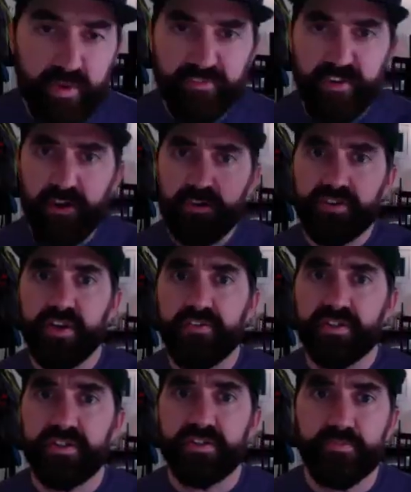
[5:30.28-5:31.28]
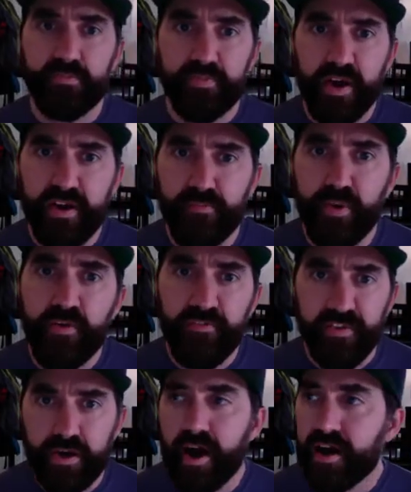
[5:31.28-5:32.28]
found ourselves in this kind of
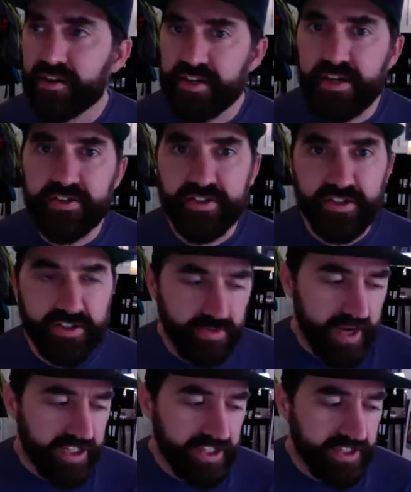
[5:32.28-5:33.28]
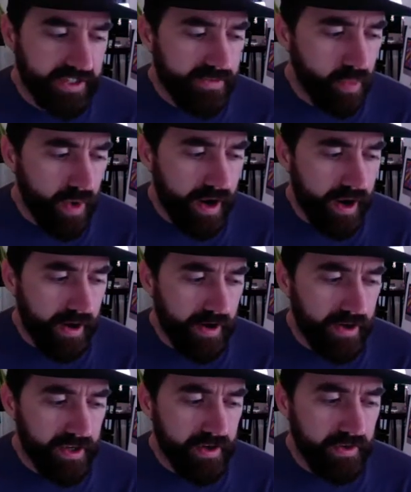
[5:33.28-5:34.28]
perfect cocktail situation where,
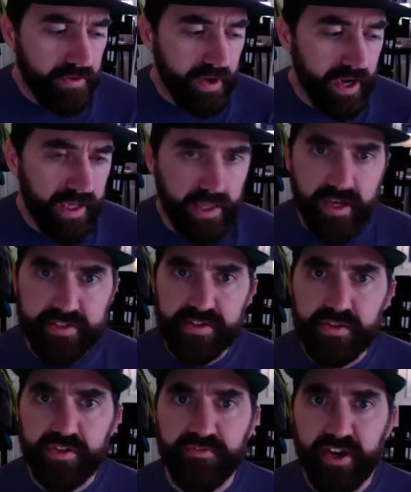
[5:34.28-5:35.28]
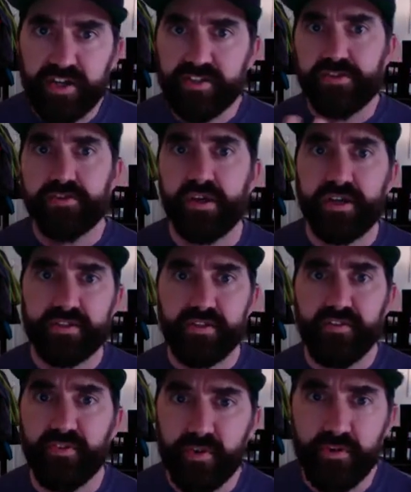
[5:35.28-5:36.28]
you know, as those of us who like
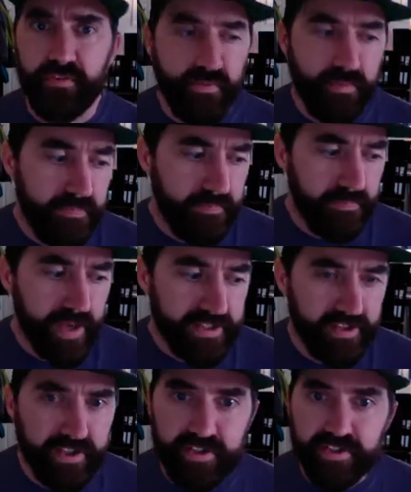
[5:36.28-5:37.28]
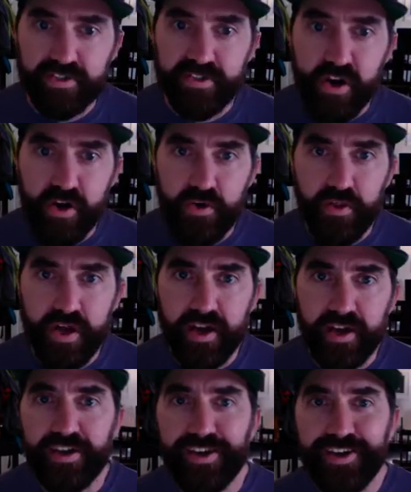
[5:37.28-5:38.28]
suffer from mental illness know,
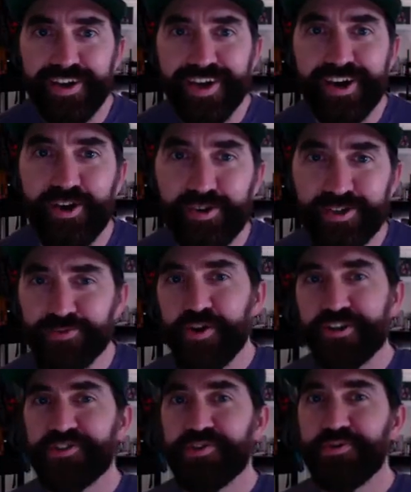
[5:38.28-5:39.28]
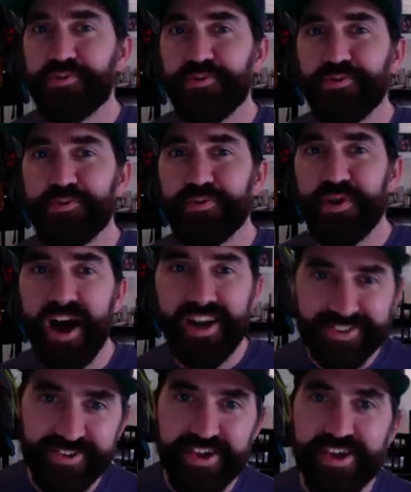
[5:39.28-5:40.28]
like it always wants you
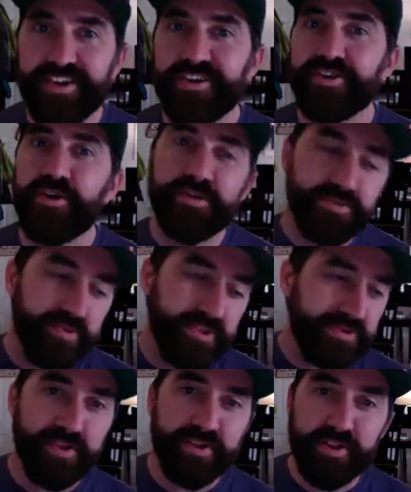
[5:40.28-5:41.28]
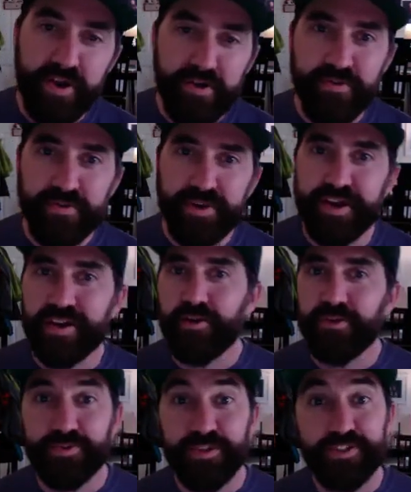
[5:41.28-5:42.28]
isolated, it always wants you alone, it
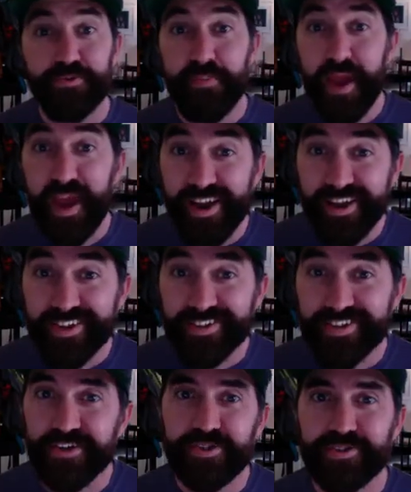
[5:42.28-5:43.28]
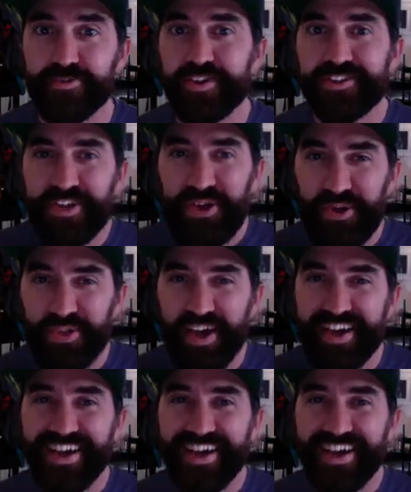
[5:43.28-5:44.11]
always wants you panicked, it always wants you like